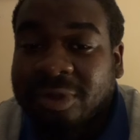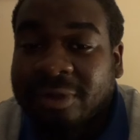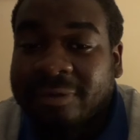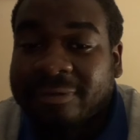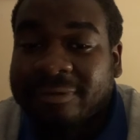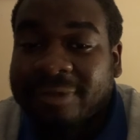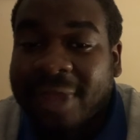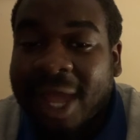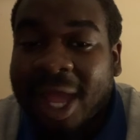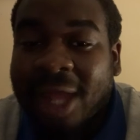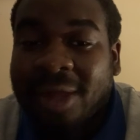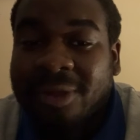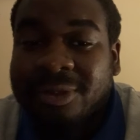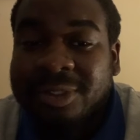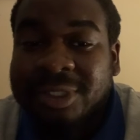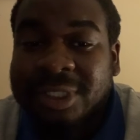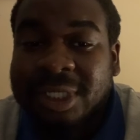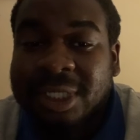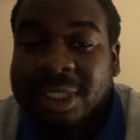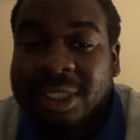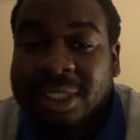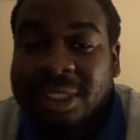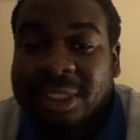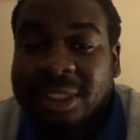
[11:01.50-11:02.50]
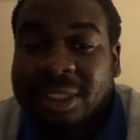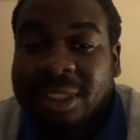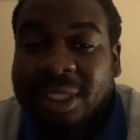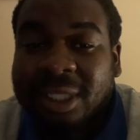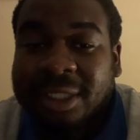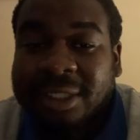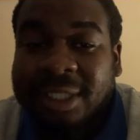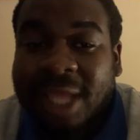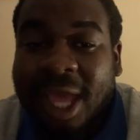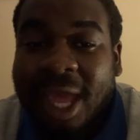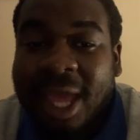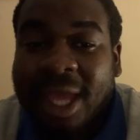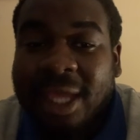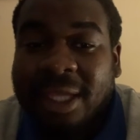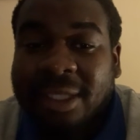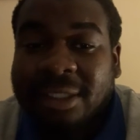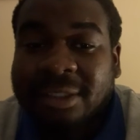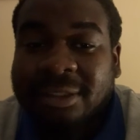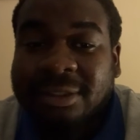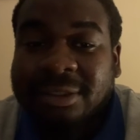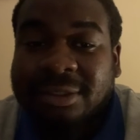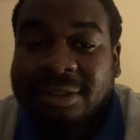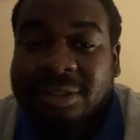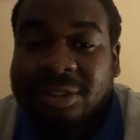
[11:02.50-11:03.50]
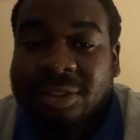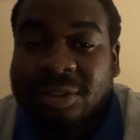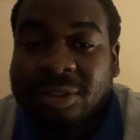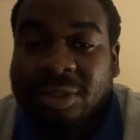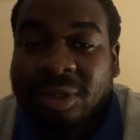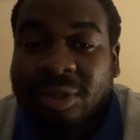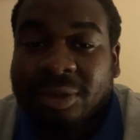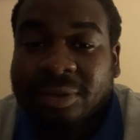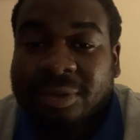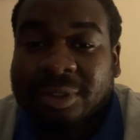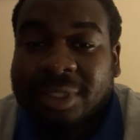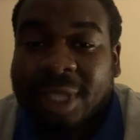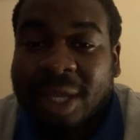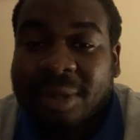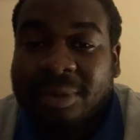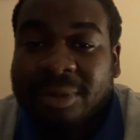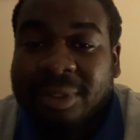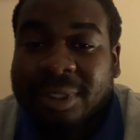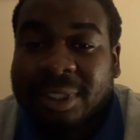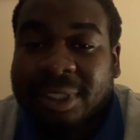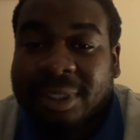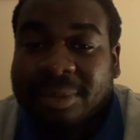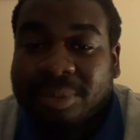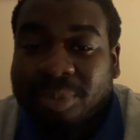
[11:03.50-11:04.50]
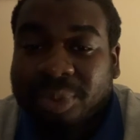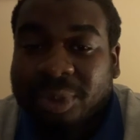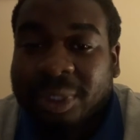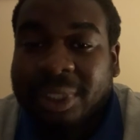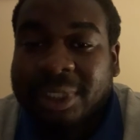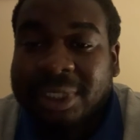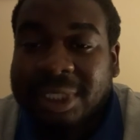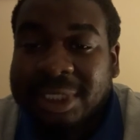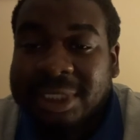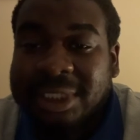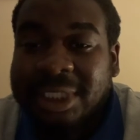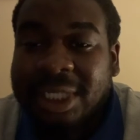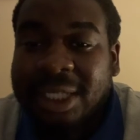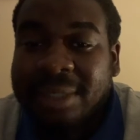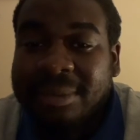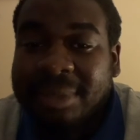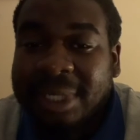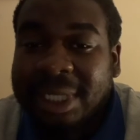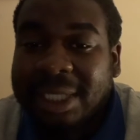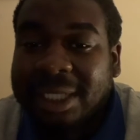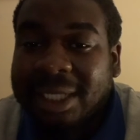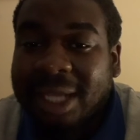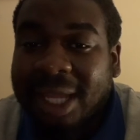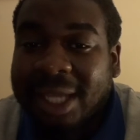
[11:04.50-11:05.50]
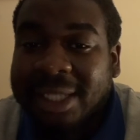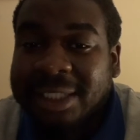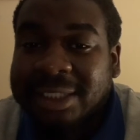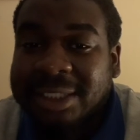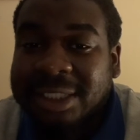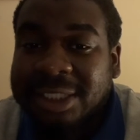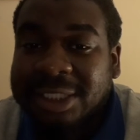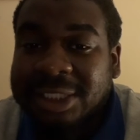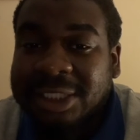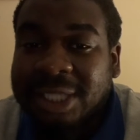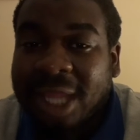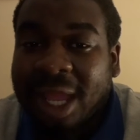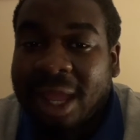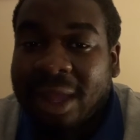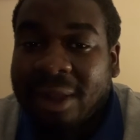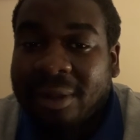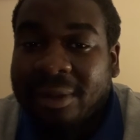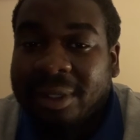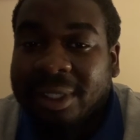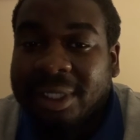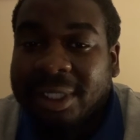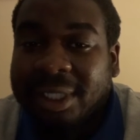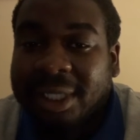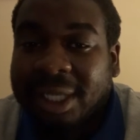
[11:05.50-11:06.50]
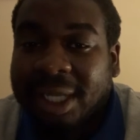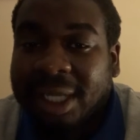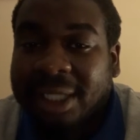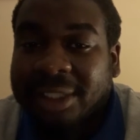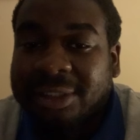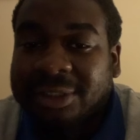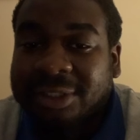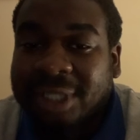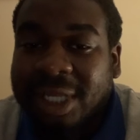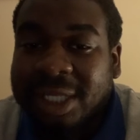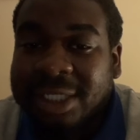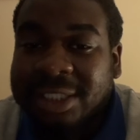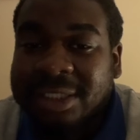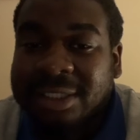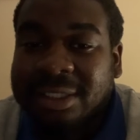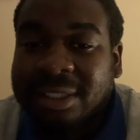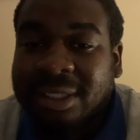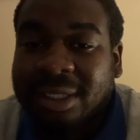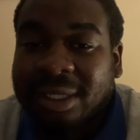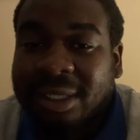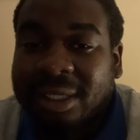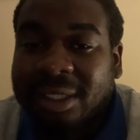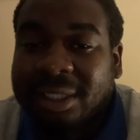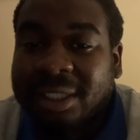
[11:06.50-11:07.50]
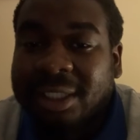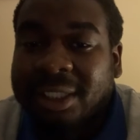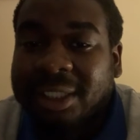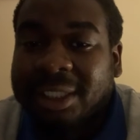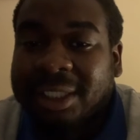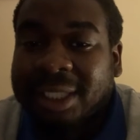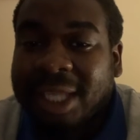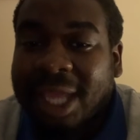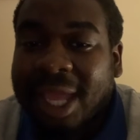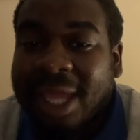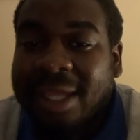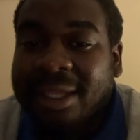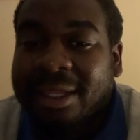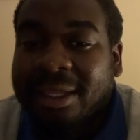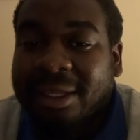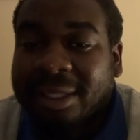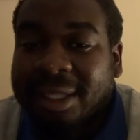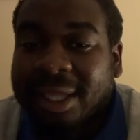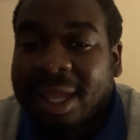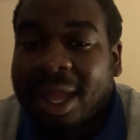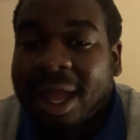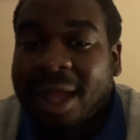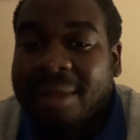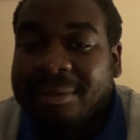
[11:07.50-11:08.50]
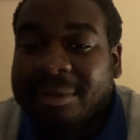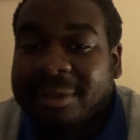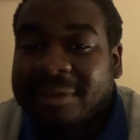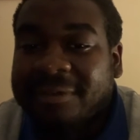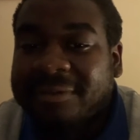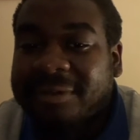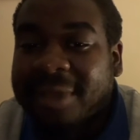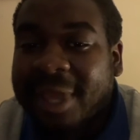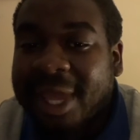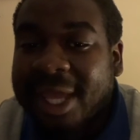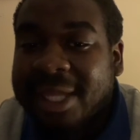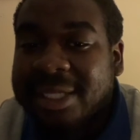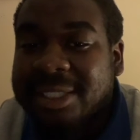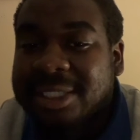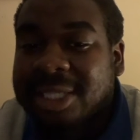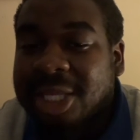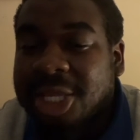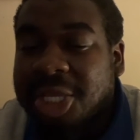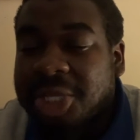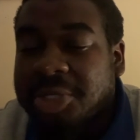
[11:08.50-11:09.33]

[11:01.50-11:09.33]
fouls, that, you know, that will bring the team. He likes to shout and tries to get up the fans.